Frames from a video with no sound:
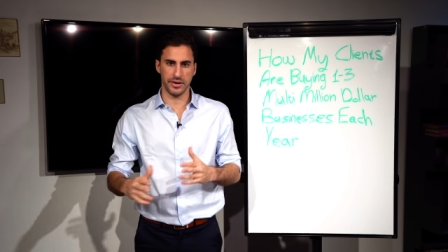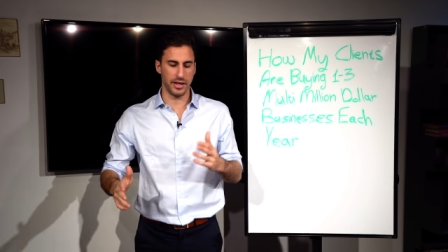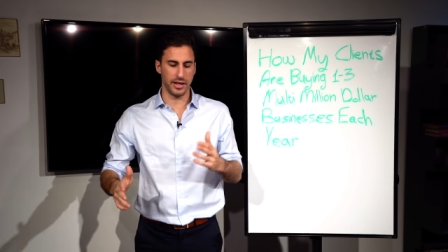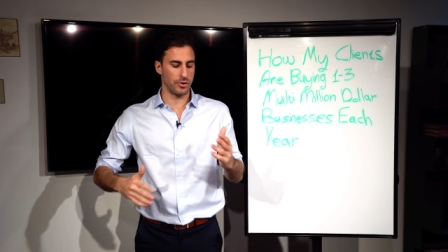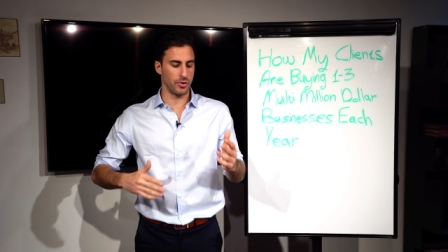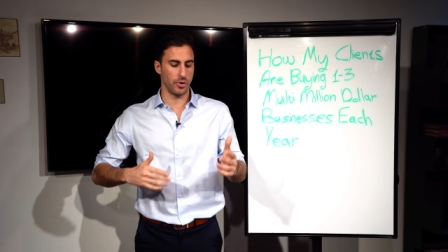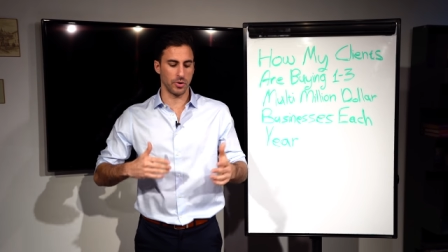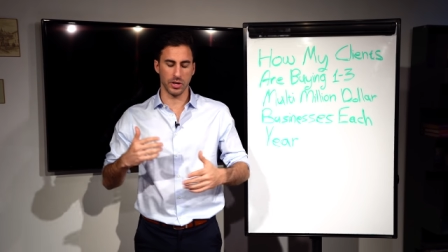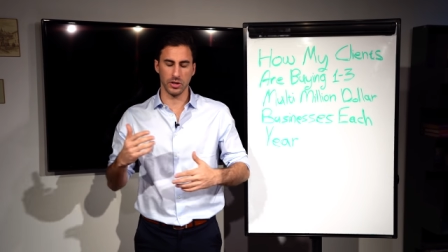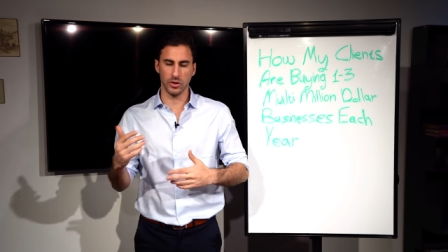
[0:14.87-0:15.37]
they
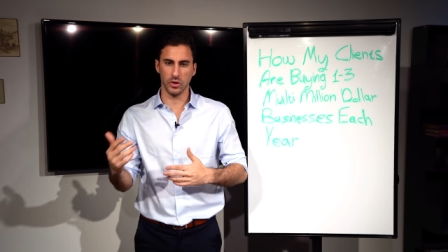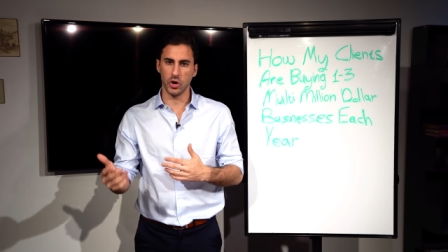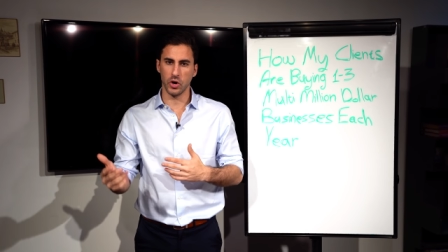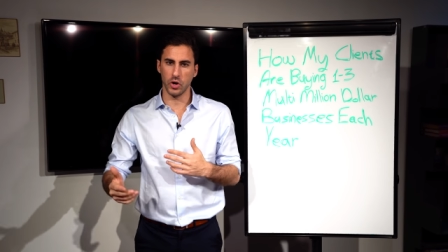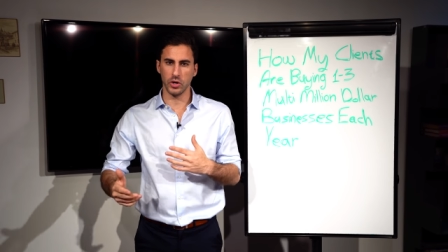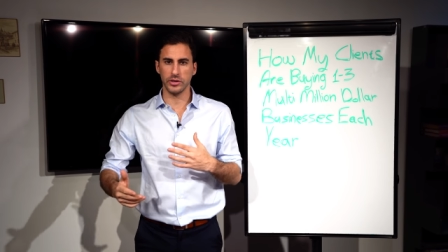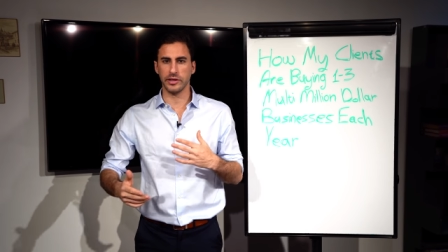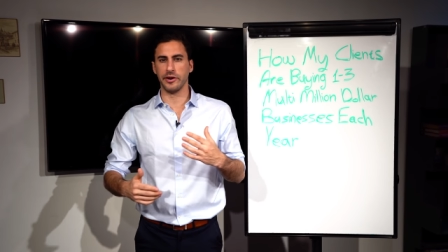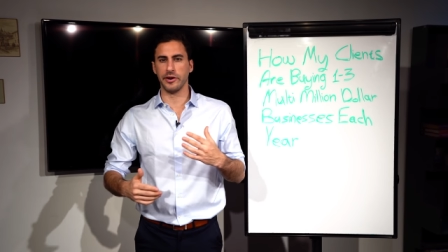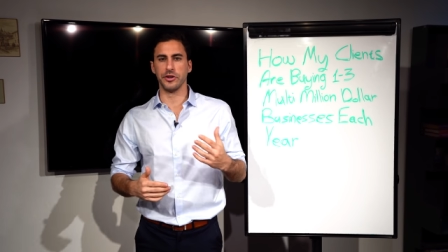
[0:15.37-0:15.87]
talk a
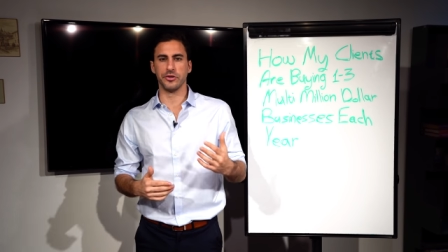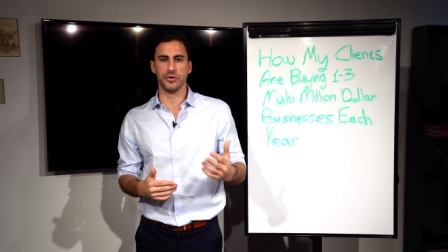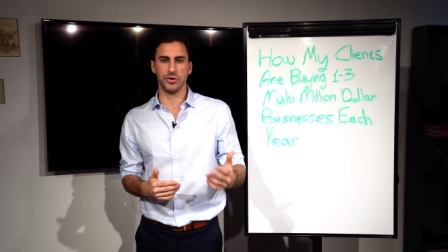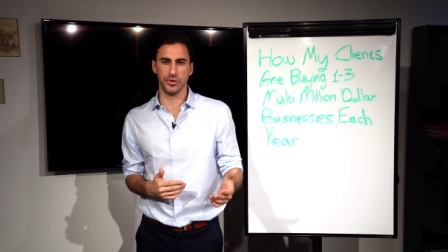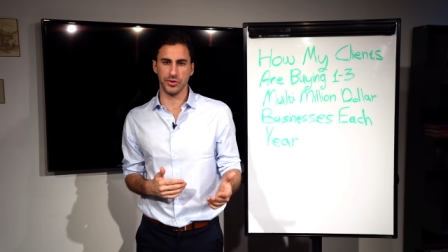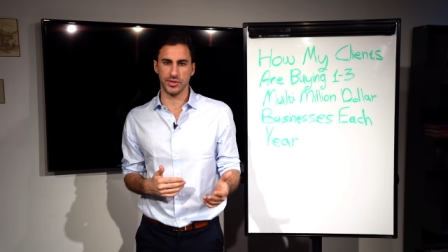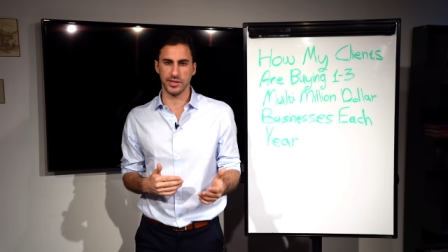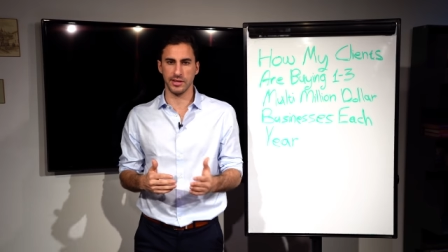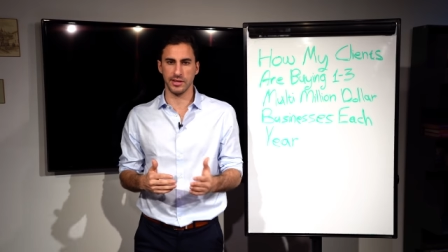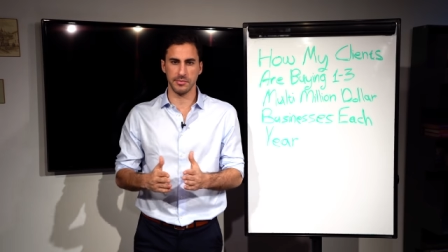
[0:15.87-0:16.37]
lot, they're
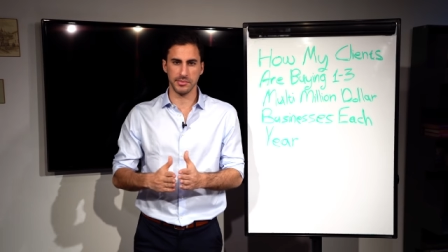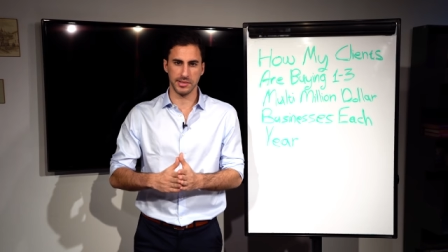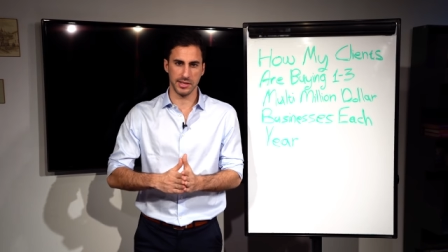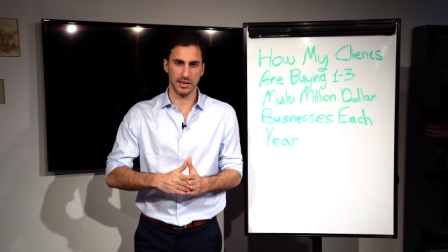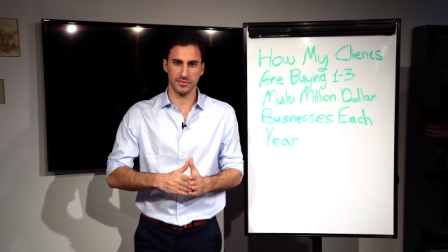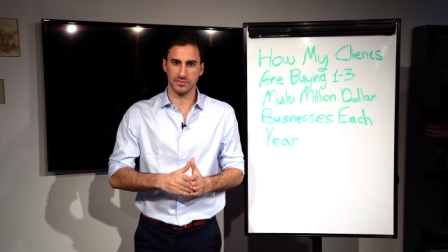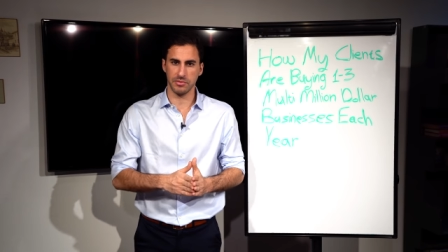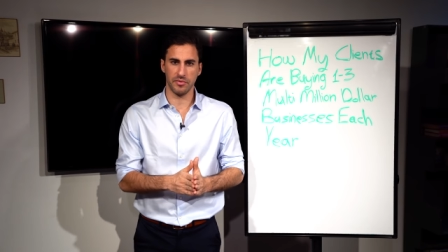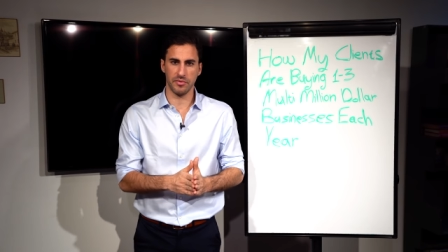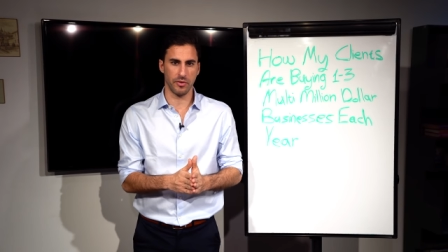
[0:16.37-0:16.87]
introducing
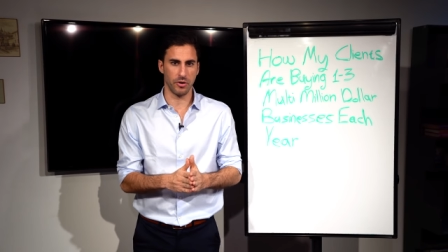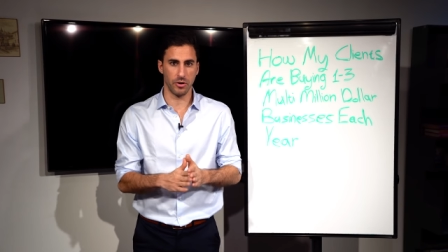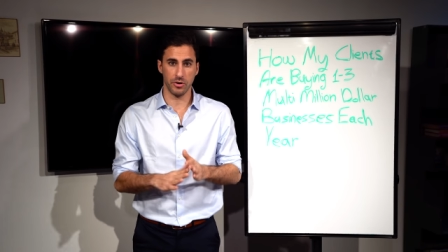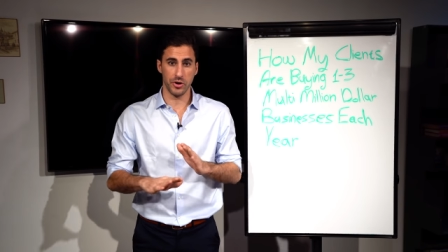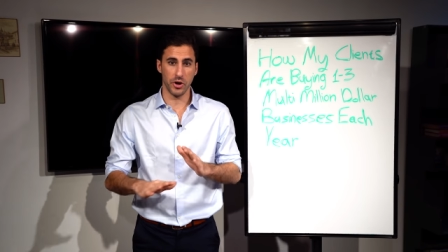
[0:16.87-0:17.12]
themselves before.